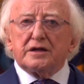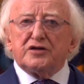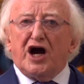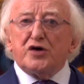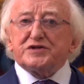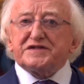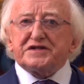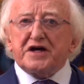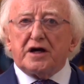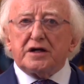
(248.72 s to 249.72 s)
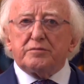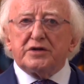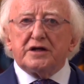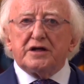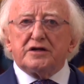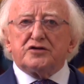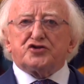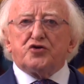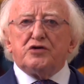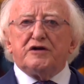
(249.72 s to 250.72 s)
Now is the time,
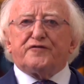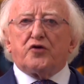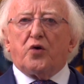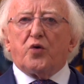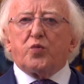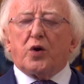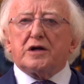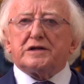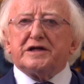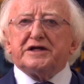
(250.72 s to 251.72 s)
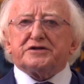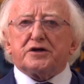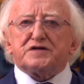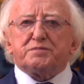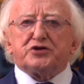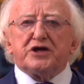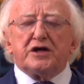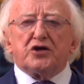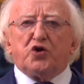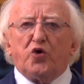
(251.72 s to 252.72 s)
not only for all world leaders, but
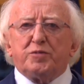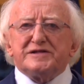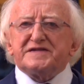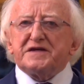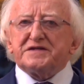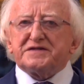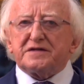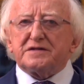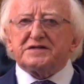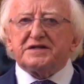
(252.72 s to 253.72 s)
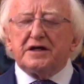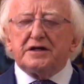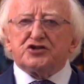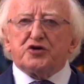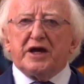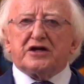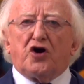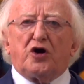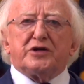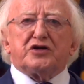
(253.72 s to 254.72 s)
global citizens, to make
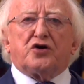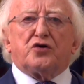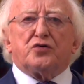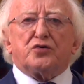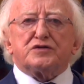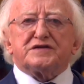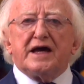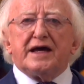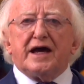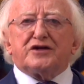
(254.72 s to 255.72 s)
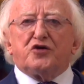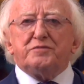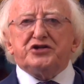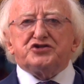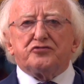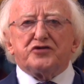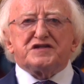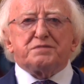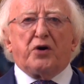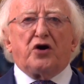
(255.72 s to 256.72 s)
common cause and commit to
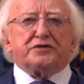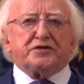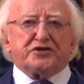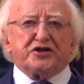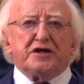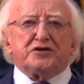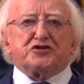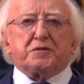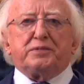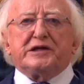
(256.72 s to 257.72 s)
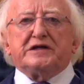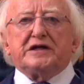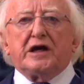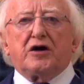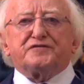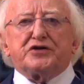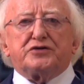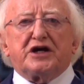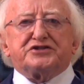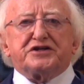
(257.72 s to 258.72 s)
respond to the plea of the
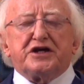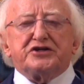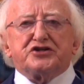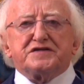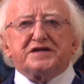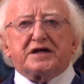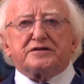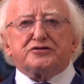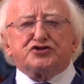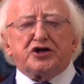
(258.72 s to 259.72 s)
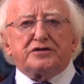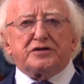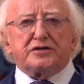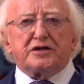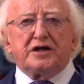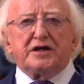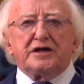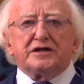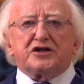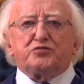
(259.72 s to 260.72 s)
United Nations Secretary General,
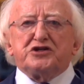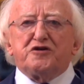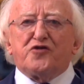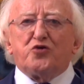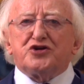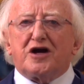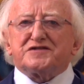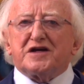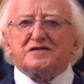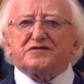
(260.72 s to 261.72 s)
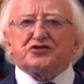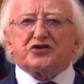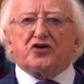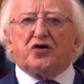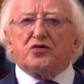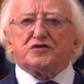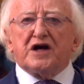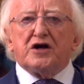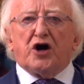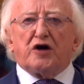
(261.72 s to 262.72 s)
that we devote ourselves to the cause
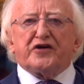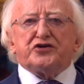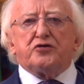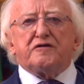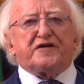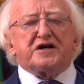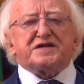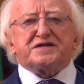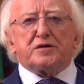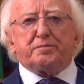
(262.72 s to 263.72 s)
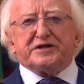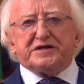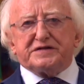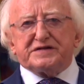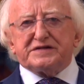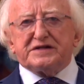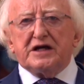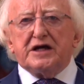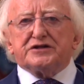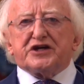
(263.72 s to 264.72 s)
of a universal peace,
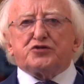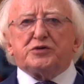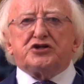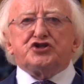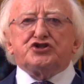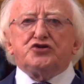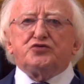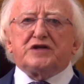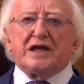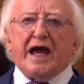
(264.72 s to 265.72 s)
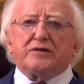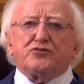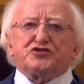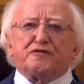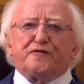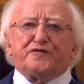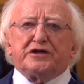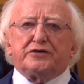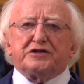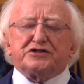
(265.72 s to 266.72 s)
that we eschew the language of
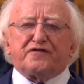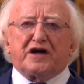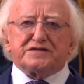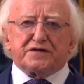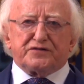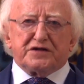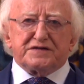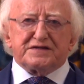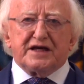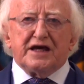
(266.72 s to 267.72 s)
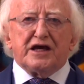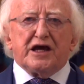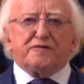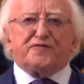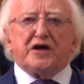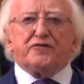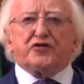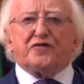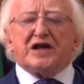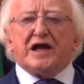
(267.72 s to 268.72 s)
fear and divisiveness in
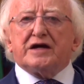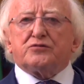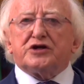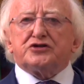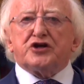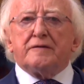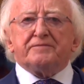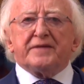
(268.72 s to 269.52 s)
favor of a language